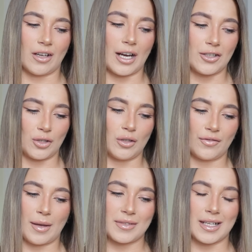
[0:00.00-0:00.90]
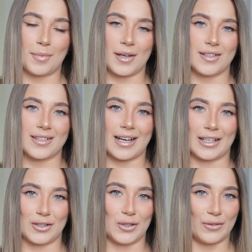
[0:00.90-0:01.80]
I do love them slippers and I
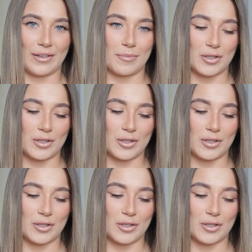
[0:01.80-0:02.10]
do love them